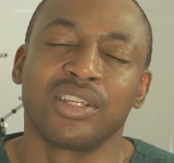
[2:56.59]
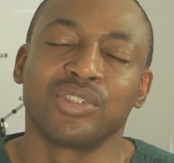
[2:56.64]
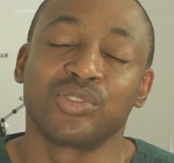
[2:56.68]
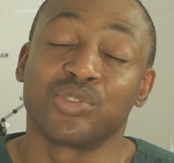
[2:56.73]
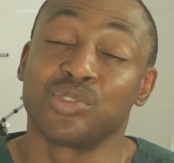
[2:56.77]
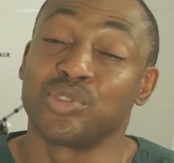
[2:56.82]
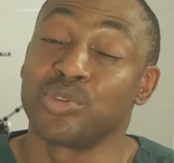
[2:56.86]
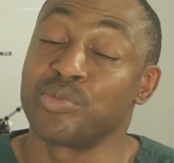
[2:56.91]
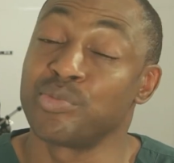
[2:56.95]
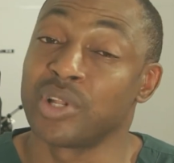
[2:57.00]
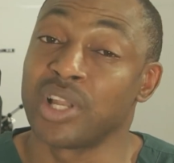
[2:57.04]
to
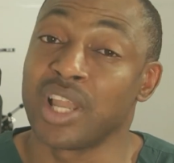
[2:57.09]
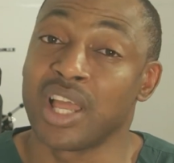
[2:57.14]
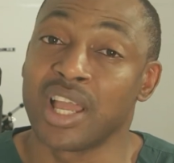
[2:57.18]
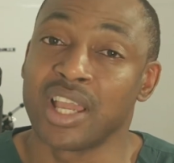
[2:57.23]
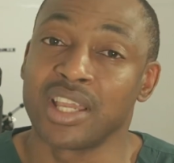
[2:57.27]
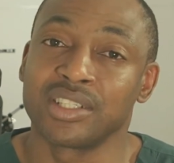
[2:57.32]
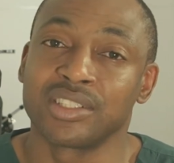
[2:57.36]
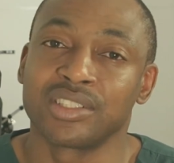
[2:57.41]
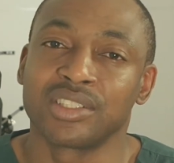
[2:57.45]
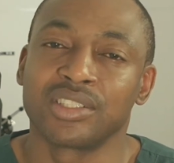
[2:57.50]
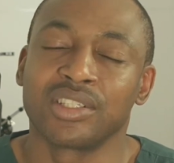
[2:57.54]

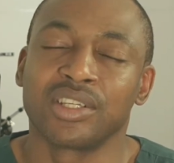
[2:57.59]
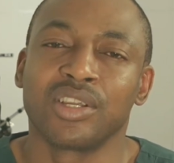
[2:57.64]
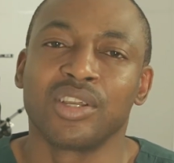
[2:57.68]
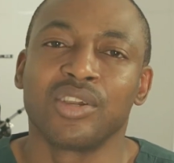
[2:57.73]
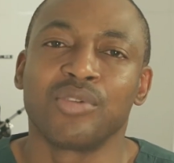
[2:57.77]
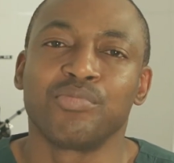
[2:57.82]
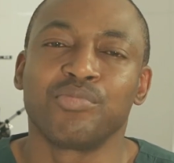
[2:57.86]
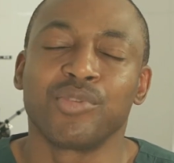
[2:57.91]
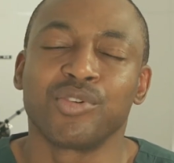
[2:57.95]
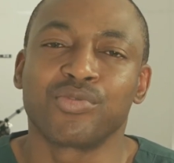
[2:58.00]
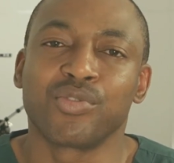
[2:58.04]
normalize,
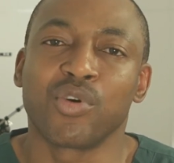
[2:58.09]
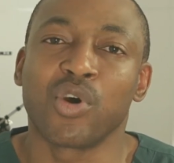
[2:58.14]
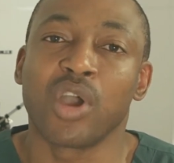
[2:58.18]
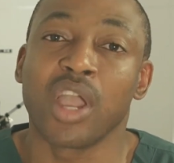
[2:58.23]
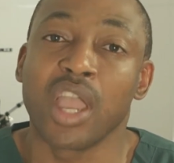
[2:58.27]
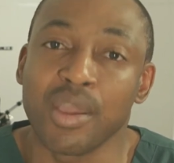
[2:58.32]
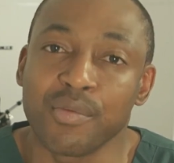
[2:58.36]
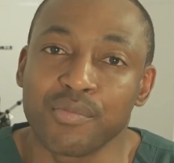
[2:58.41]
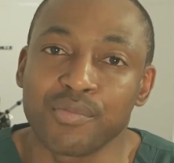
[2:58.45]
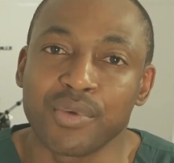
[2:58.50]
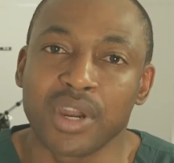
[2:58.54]
before
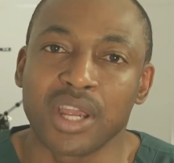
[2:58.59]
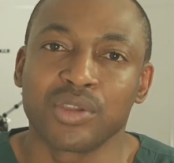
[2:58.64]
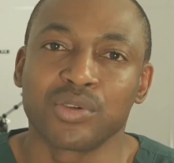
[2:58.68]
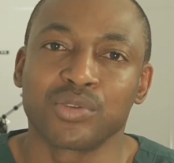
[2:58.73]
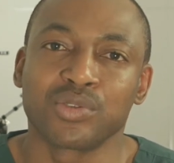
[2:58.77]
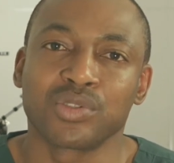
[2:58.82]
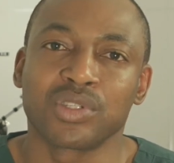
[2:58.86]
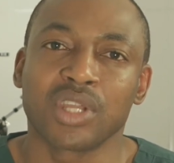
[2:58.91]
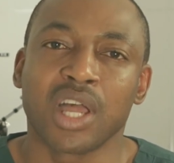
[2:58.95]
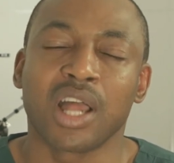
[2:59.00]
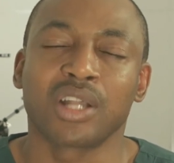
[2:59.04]

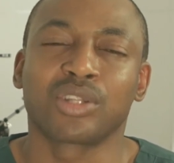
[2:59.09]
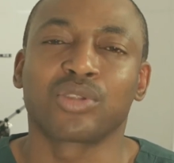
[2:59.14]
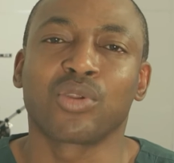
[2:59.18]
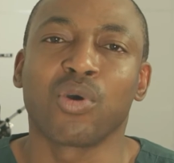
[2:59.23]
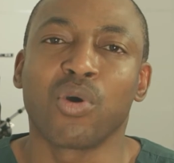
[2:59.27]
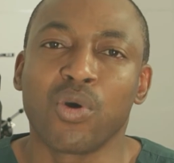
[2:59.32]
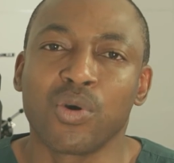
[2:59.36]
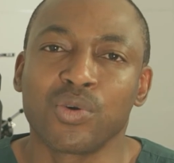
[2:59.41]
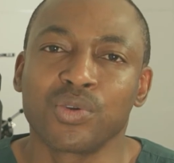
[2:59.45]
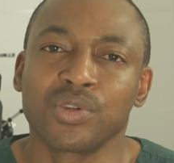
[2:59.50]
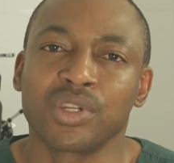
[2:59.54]
embryos are
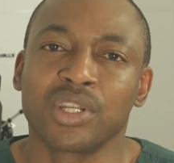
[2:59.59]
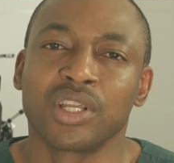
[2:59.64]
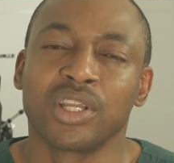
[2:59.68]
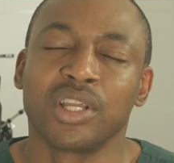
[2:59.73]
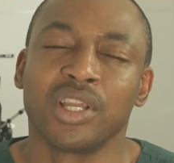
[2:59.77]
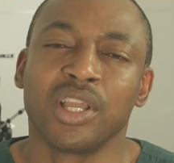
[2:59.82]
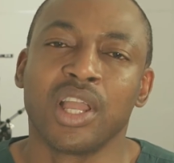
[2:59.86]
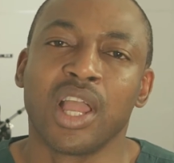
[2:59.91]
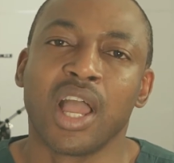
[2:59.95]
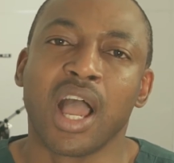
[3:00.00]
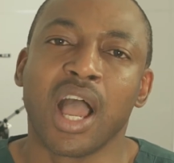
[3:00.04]
thawed
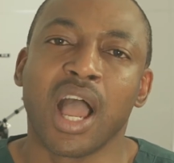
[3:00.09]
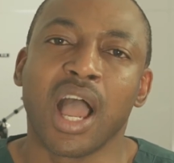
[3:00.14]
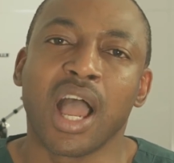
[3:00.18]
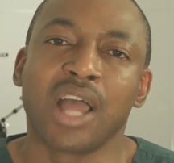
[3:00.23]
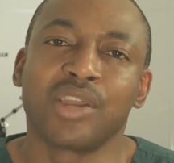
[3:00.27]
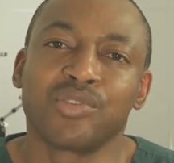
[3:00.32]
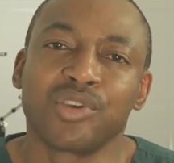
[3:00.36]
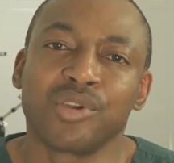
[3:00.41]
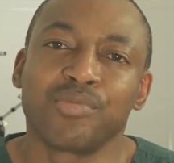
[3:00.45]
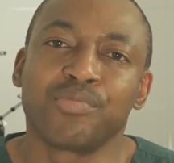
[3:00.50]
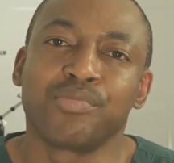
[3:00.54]
and
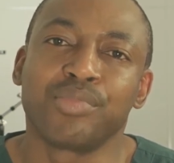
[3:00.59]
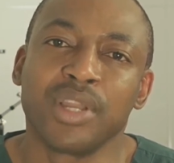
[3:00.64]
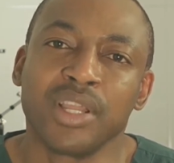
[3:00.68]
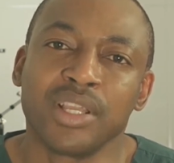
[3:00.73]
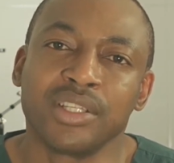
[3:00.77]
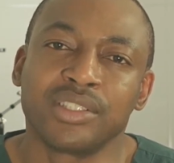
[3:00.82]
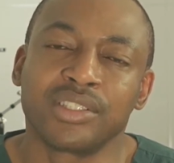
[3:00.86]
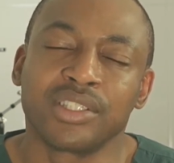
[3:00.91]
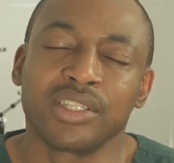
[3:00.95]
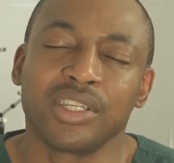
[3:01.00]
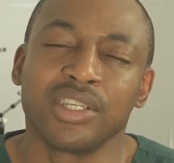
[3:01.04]

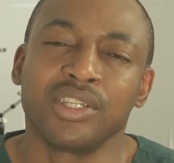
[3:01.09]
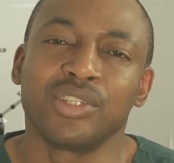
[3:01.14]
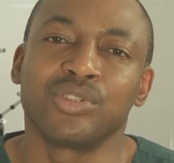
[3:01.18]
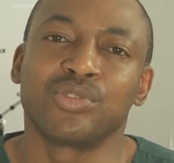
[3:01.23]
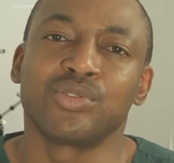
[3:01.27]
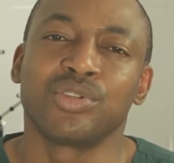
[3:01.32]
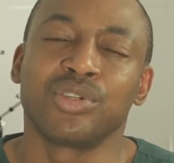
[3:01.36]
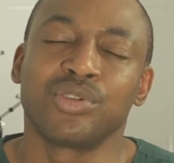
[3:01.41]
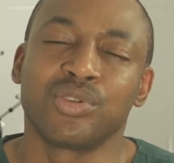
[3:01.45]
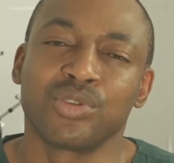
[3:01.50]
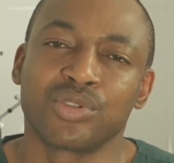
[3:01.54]
replaced
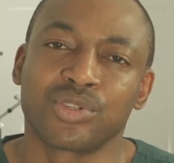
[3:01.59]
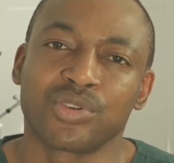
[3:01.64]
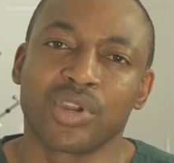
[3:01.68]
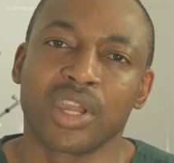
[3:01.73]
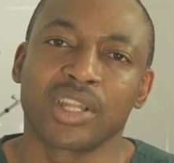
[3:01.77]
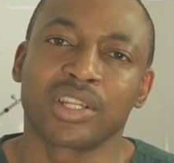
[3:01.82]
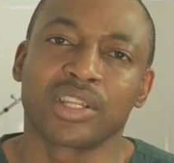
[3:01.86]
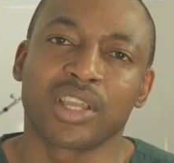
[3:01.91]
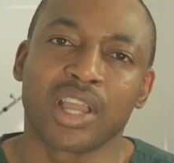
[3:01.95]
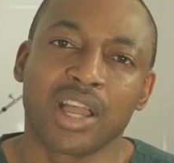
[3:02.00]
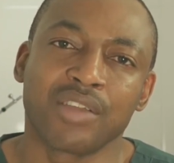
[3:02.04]
into the
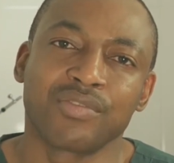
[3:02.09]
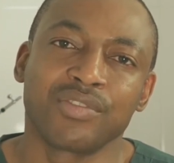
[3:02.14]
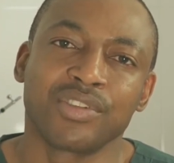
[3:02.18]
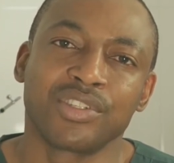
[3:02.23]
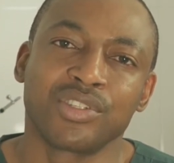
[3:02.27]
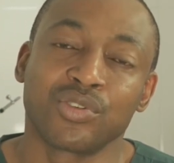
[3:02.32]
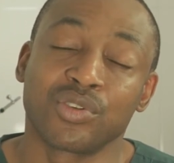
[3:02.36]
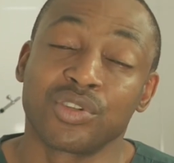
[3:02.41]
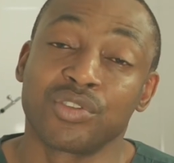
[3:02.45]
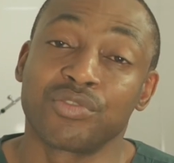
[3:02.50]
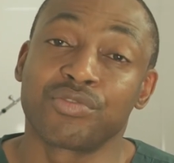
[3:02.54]
uterine
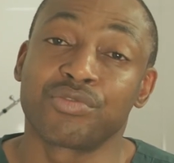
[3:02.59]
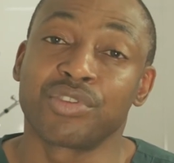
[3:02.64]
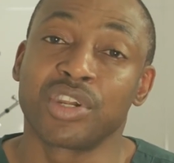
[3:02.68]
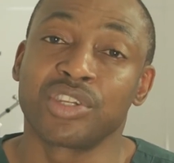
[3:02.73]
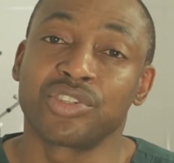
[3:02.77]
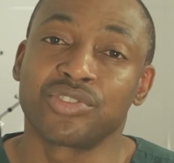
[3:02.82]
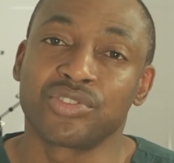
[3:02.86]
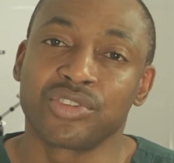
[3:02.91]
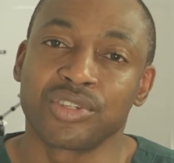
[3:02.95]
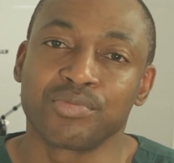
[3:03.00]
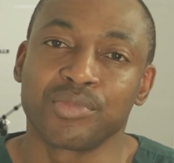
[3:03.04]
cavity on the fresh
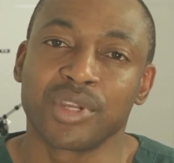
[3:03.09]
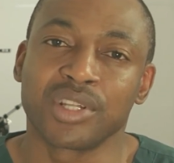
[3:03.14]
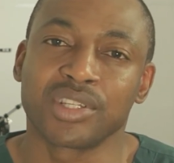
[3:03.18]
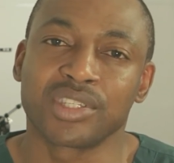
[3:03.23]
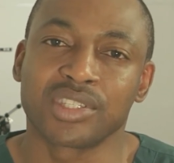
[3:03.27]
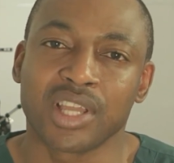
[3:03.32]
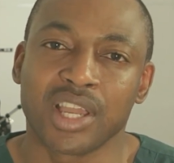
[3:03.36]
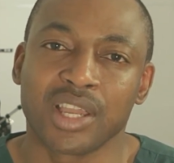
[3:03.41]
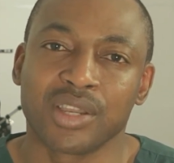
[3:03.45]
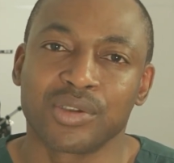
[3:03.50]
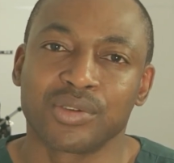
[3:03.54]
treatment
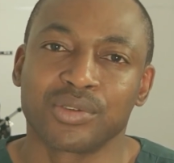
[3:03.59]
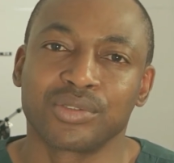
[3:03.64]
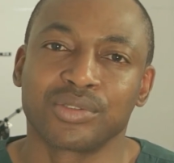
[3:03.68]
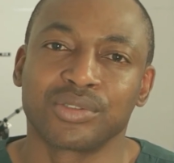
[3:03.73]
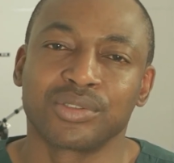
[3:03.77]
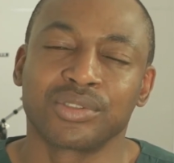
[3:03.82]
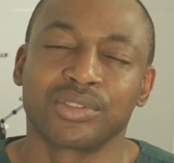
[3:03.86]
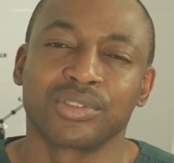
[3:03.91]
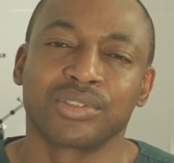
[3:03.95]
cycles.